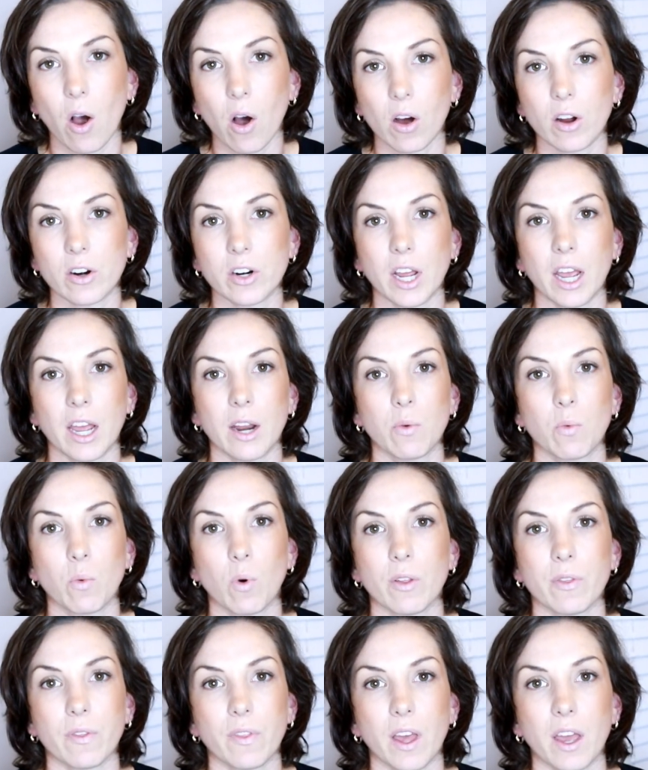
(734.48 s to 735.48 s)
on, and
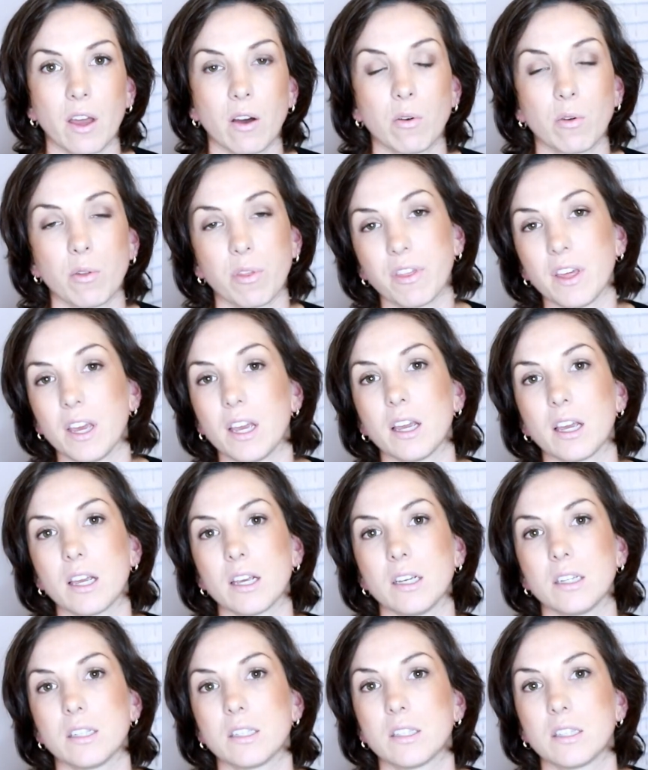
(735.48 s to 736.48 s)
what they'll think
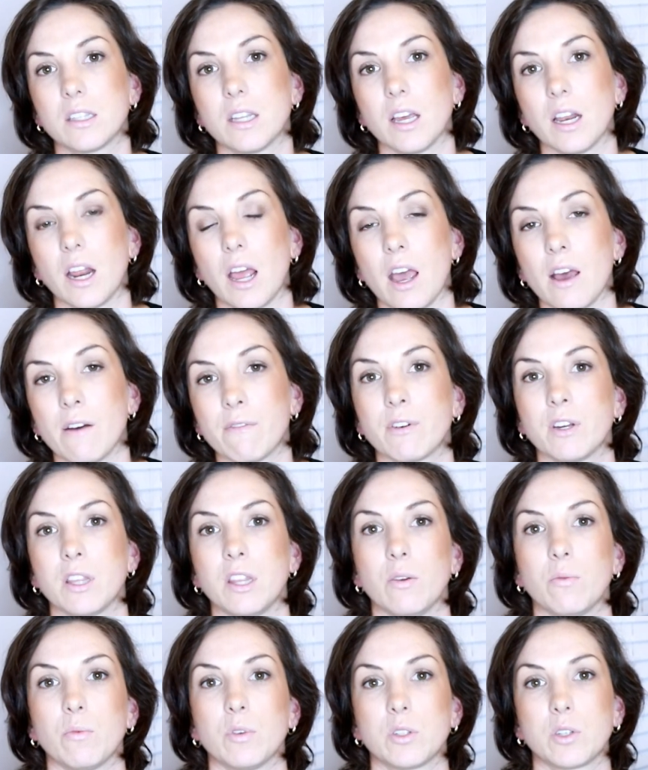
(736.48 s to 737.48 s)
is that
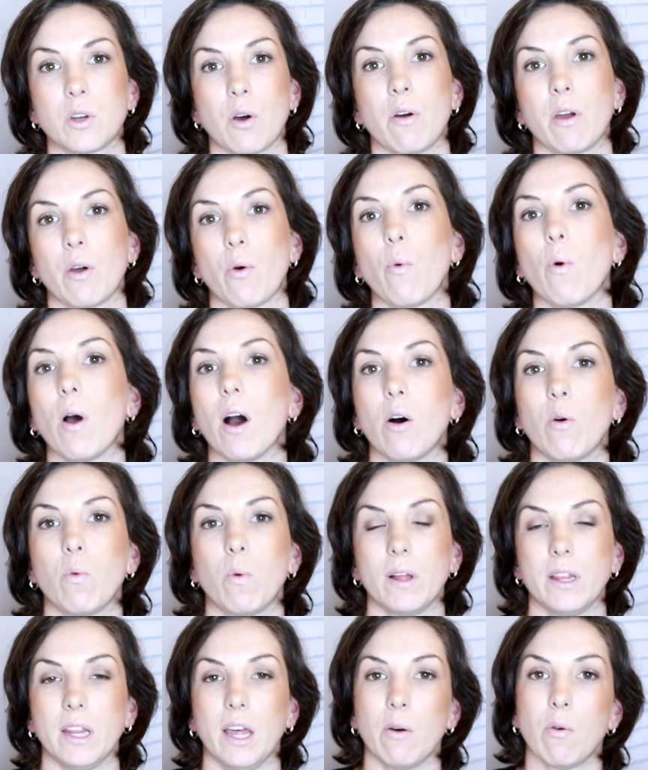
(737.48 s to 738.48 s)
everything was going well
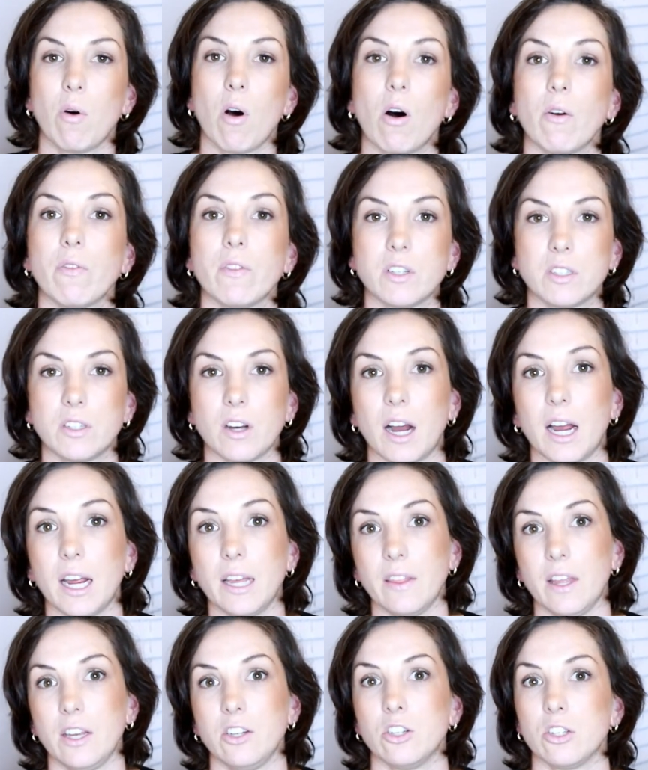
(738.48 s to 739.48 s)
when they were on the diet
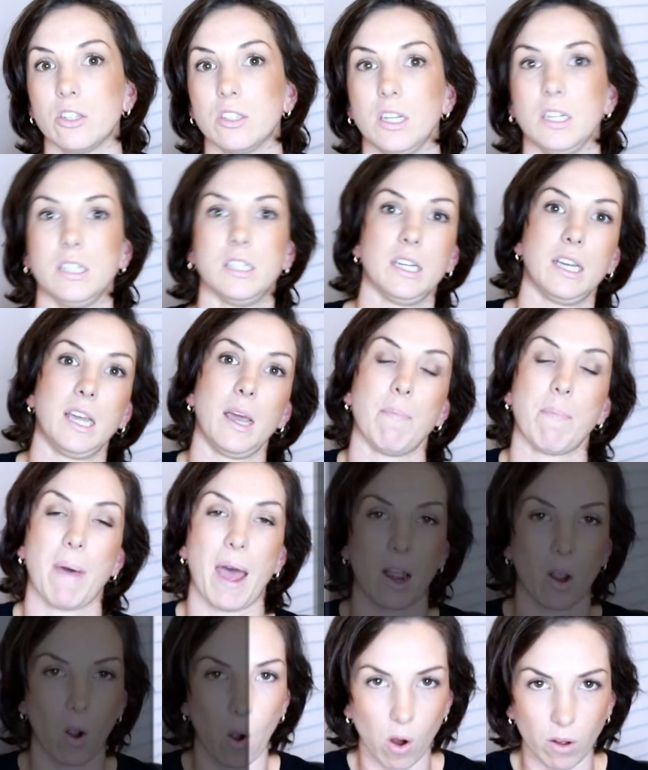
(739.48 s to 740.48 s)
and they just need to get
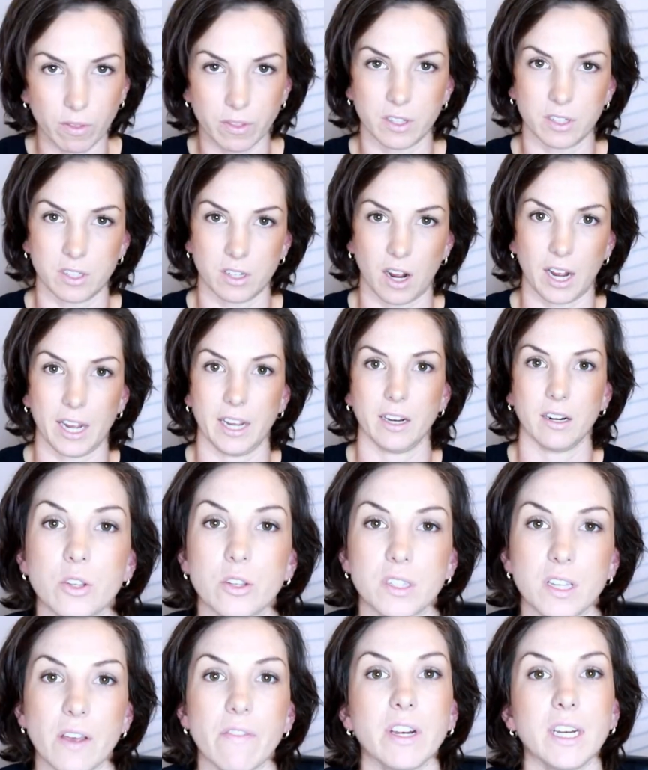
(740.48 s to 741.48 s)
back on the diet. So
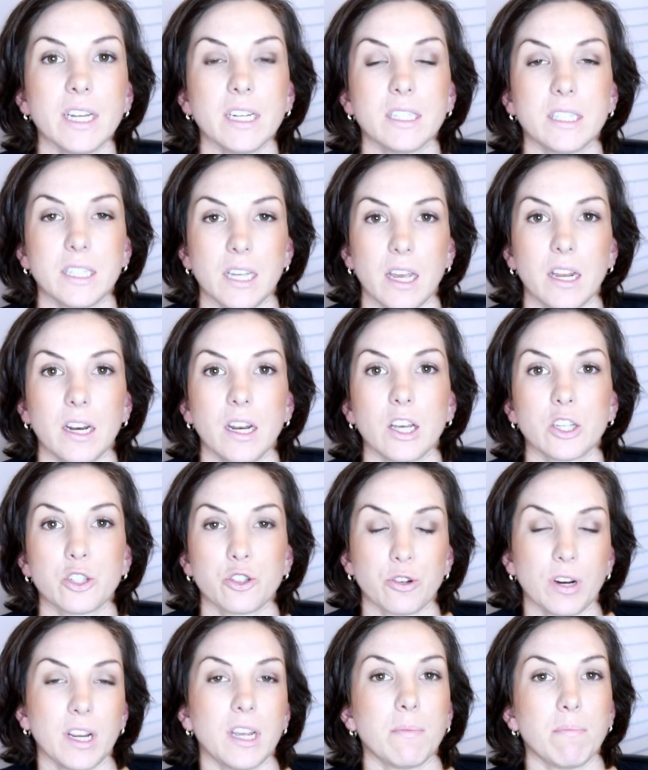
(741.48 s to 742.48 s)
7 in 10
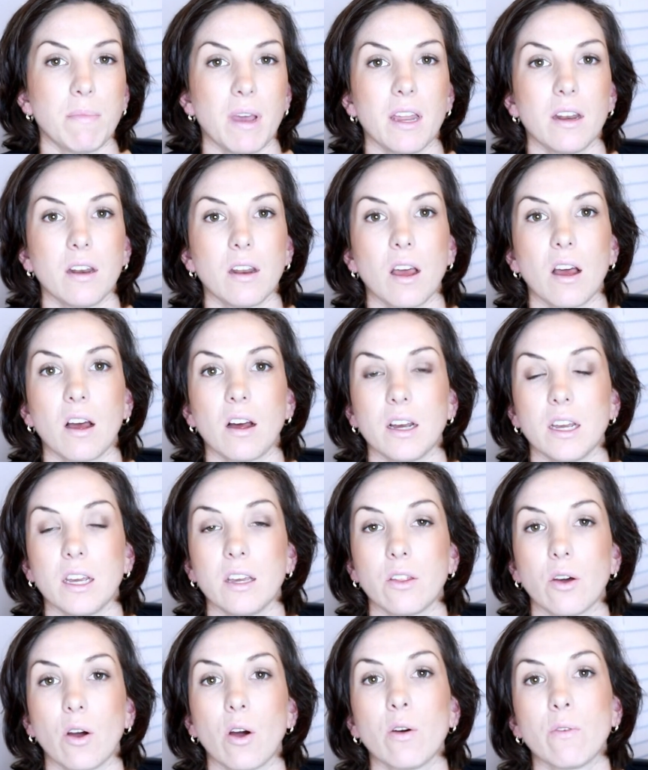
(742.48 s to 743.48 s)
Australian men are
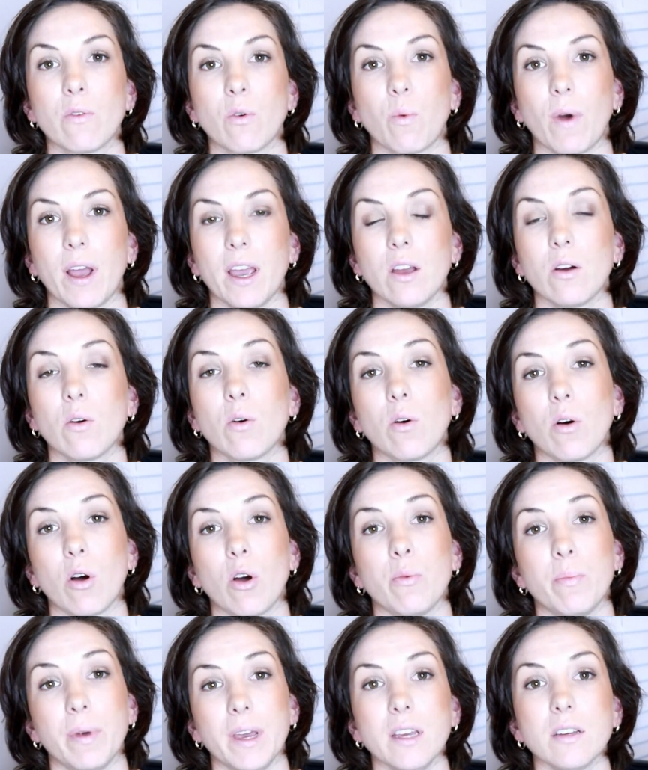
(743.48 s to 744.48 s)
either overweight or
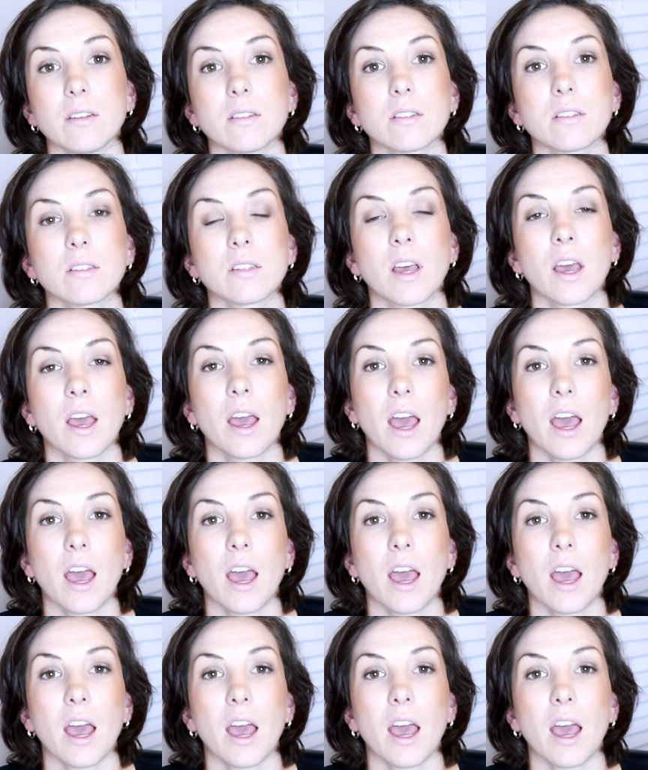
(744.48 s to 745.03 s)
obese.